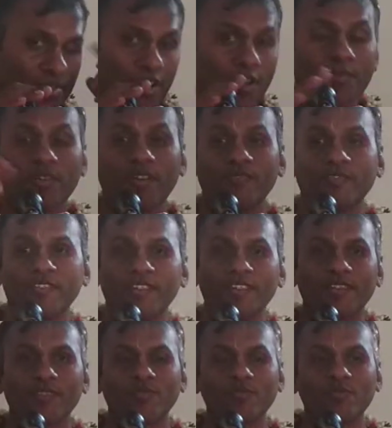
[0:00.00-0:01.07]
How many of you
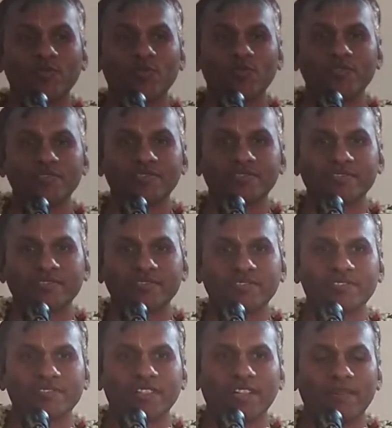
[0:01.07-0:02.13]
here know who is
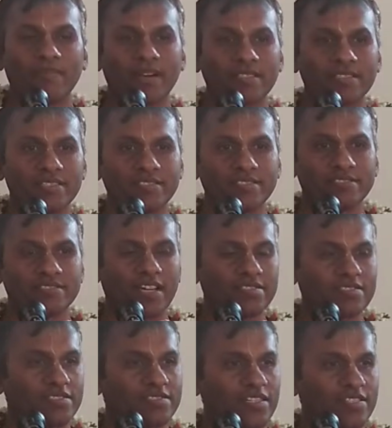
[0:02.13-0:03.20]
Srila
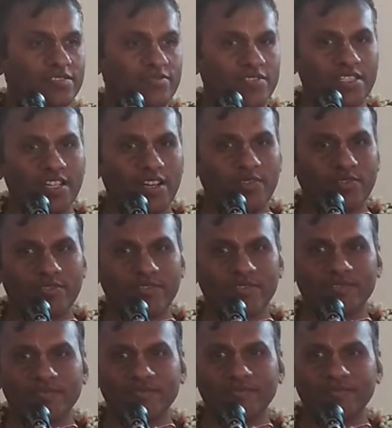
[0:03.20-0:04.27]
Bhaktisiddhanta Saraswati Thakur?